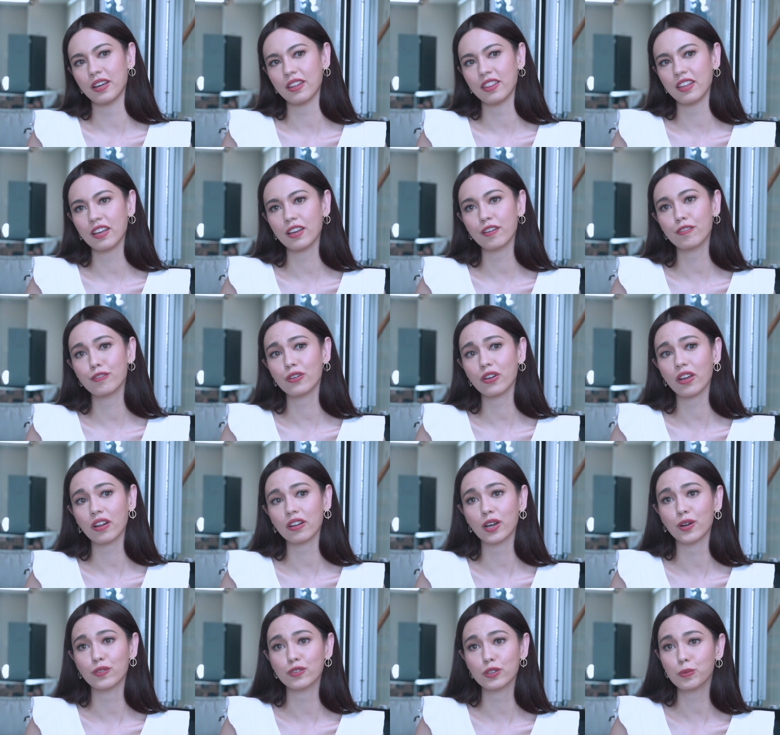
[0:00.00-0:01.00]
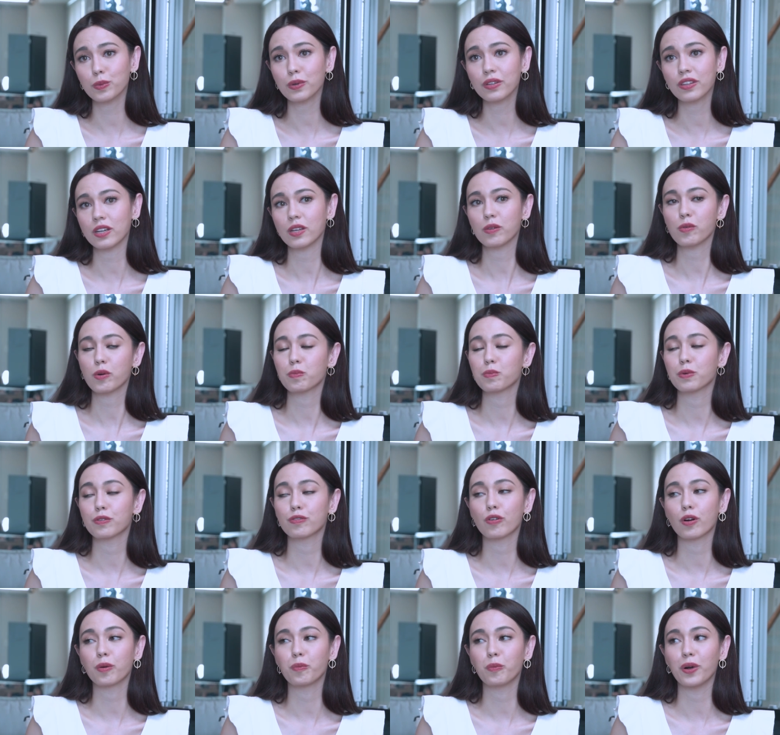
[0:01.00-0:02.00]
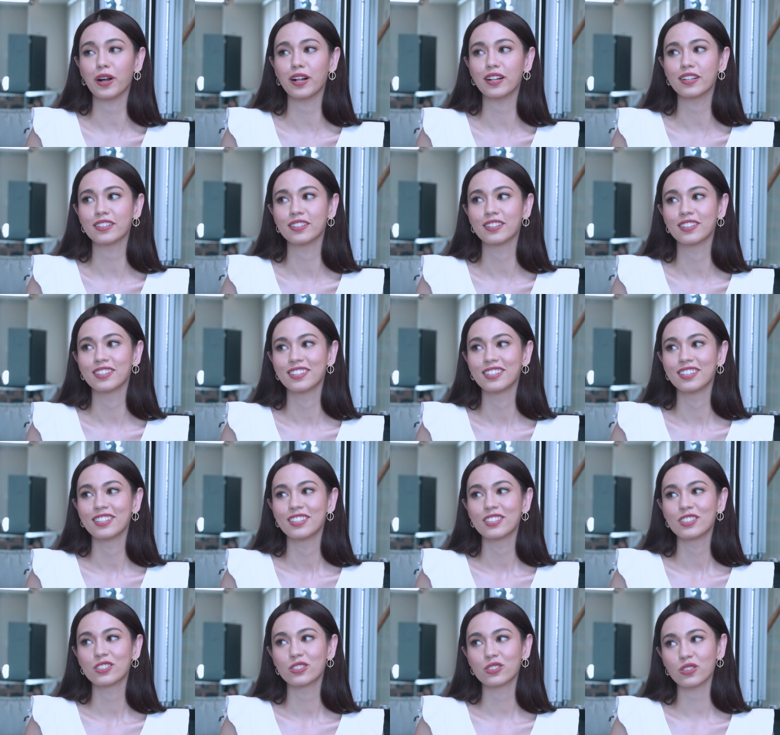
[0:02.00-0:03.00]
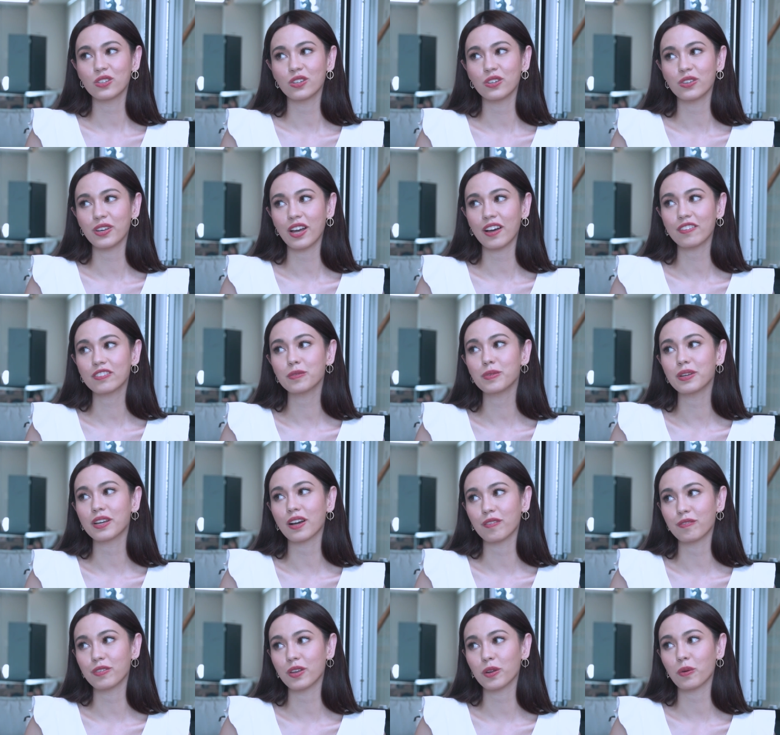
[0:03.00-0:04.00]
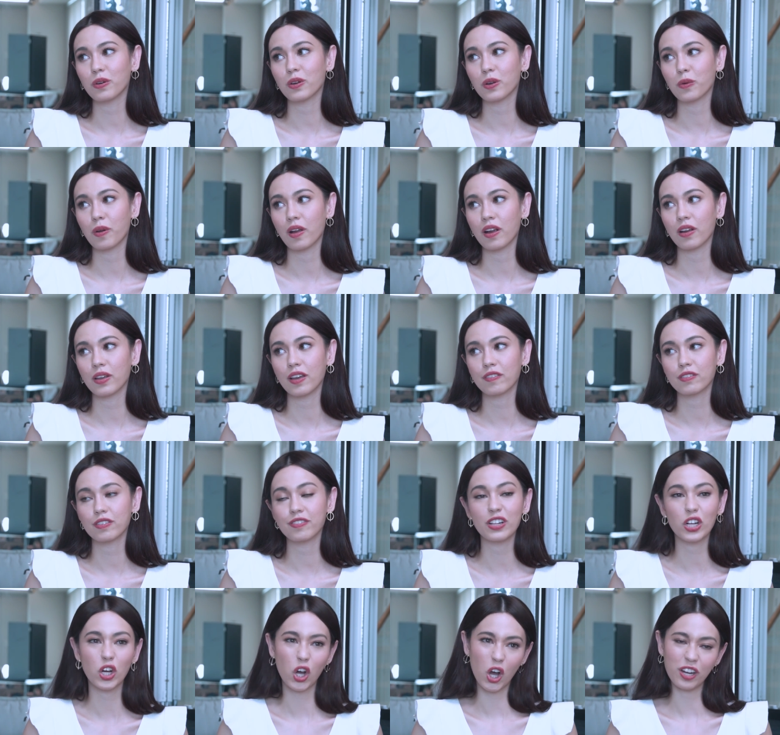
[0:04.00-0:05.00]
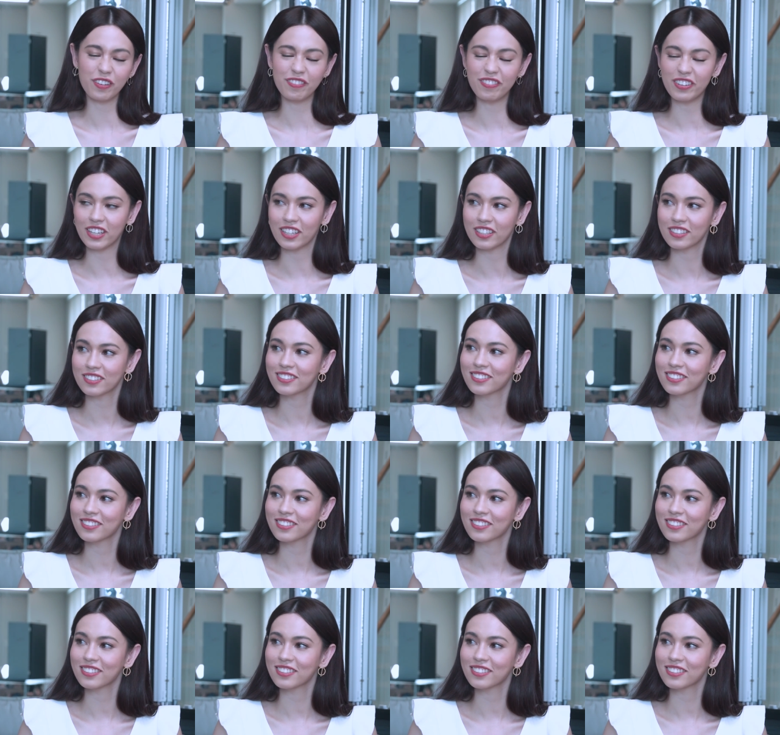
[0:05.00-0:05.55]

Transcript: I think if you're not comfortable, then you won't perform well. Yes. So you have to be comfy in what you're wearing. You have to feel confident.